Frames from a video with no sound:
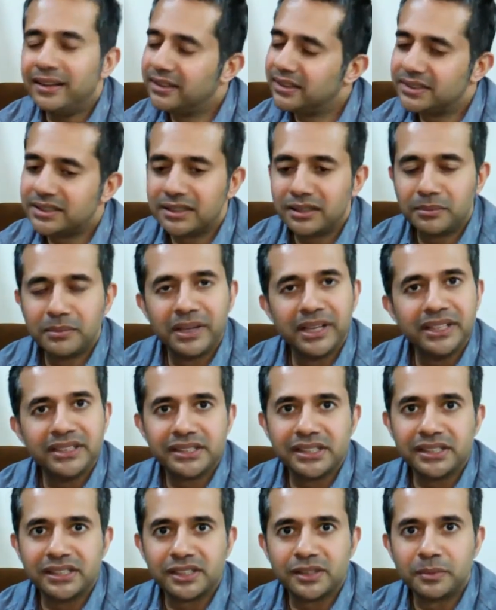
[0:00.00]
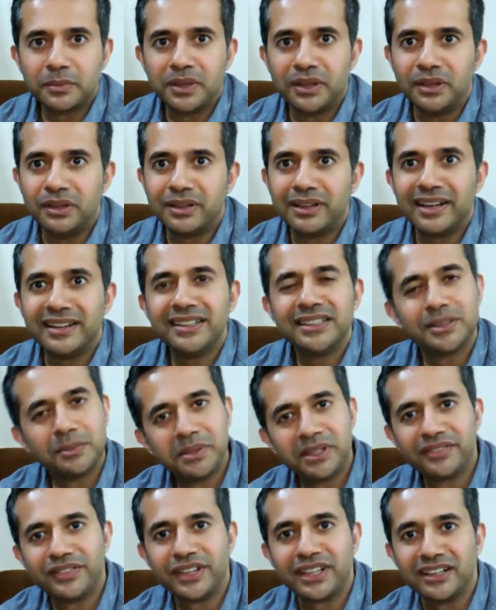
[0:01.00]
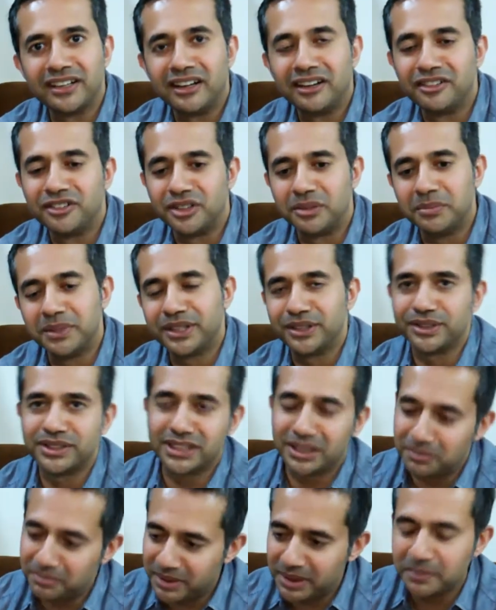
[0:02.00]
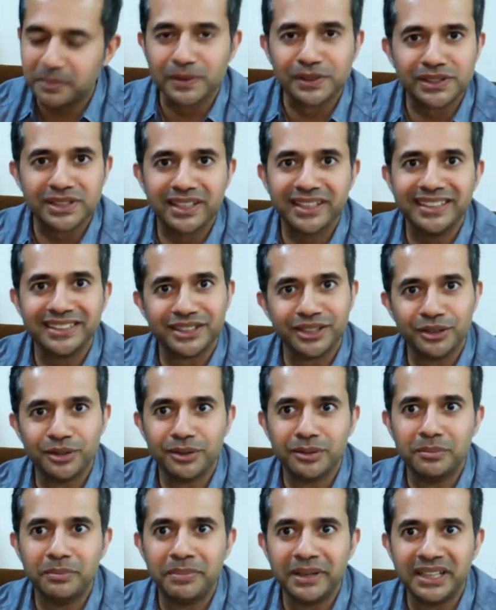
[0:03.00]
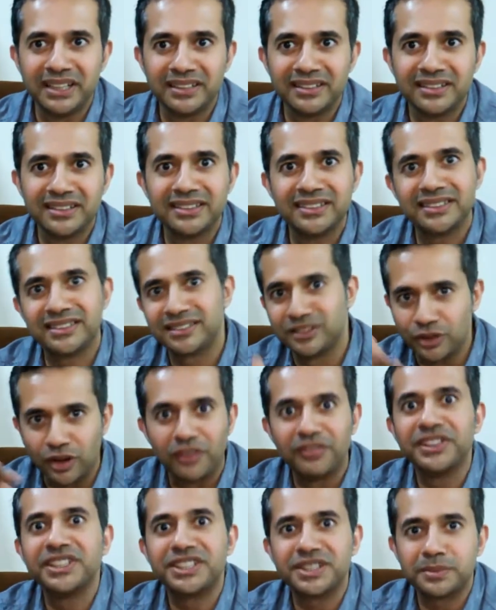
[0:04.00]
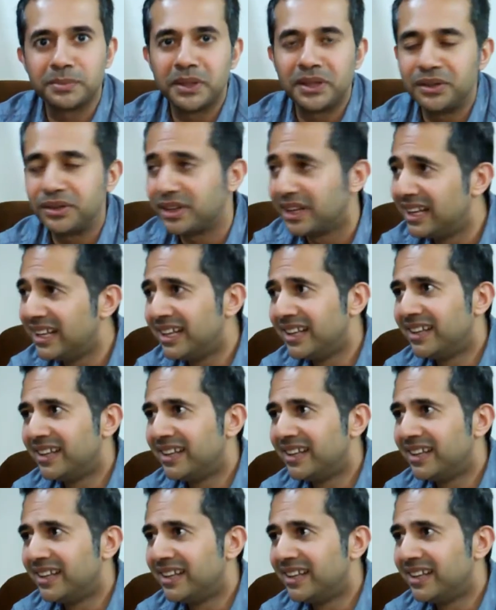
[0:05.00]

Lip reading: it is an amazing smoke, and it's a bit of a conundrum because some people say it's a good beginner's novice smoke,